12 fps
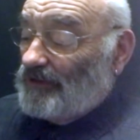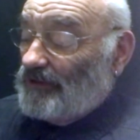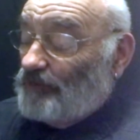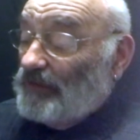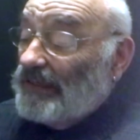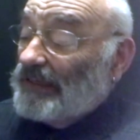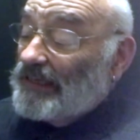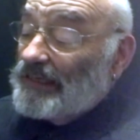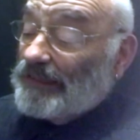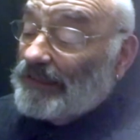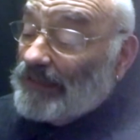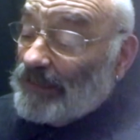
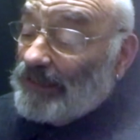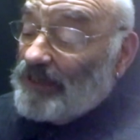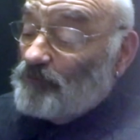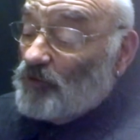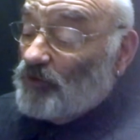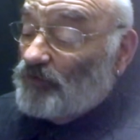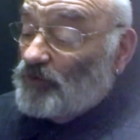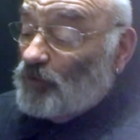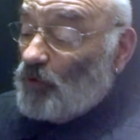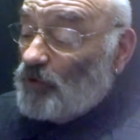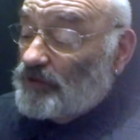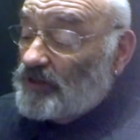Billy nearly moved
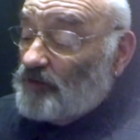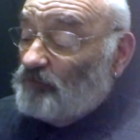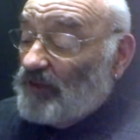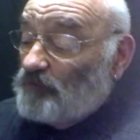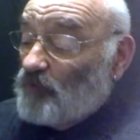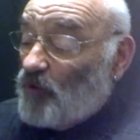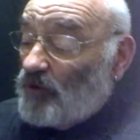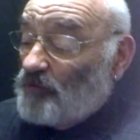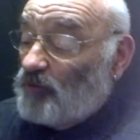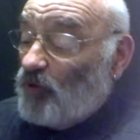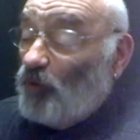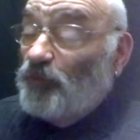towards him, but more
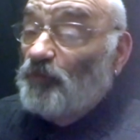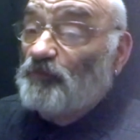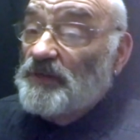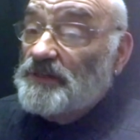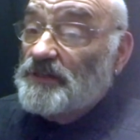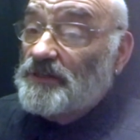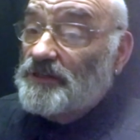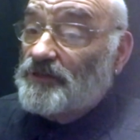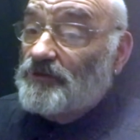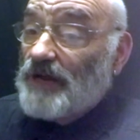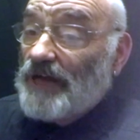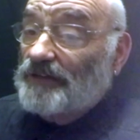important business
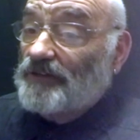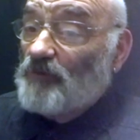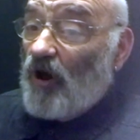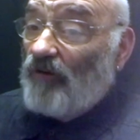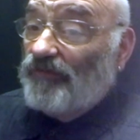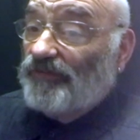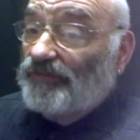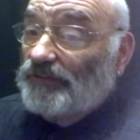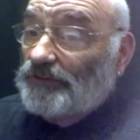dragged him off.